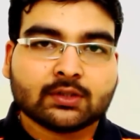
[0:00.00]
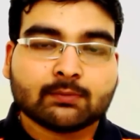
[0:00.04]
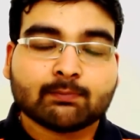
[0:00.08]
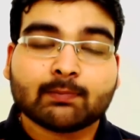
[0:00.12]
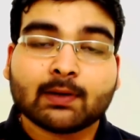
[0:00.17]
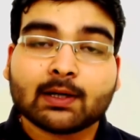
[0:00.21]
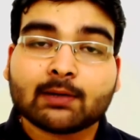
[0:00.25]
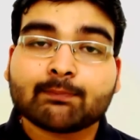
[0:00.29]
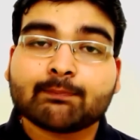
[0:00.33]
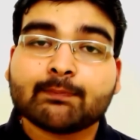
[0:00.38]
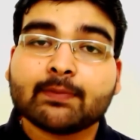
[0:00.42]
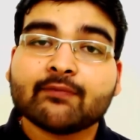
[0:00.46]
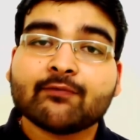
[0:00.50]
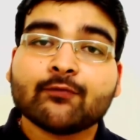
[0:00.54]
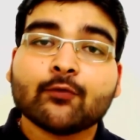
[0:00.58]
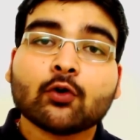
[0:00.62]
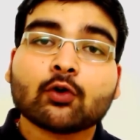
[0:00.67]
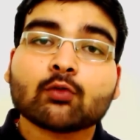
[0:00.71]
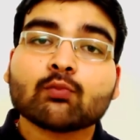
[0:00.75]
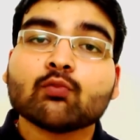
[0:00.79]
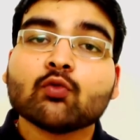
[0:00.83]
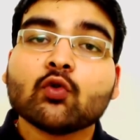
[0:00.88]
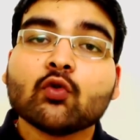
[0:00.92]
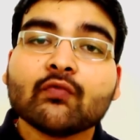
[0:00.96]
But
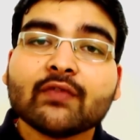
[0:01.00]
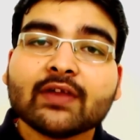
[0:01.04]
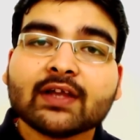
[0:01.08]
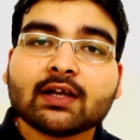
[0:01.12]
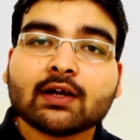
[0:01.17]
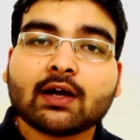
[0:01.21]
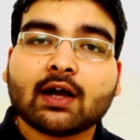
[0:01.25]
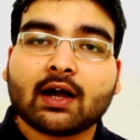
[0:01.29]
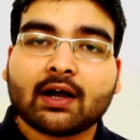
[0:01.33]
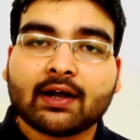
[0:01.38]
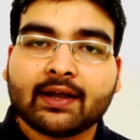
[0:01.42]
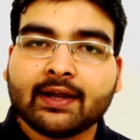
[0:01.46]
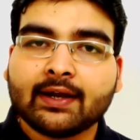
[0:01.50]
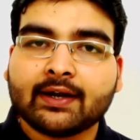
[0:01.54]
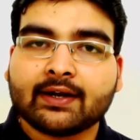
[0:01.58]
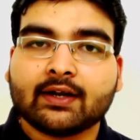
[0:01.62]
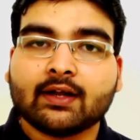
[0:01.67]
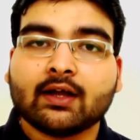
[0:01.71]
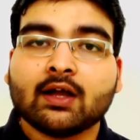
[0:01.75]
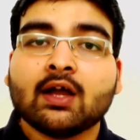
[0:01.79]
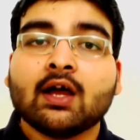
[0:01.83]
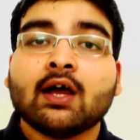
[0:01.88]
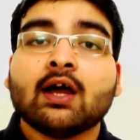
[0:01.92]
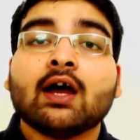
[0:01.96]
before moving
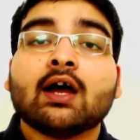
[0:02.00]
ahead,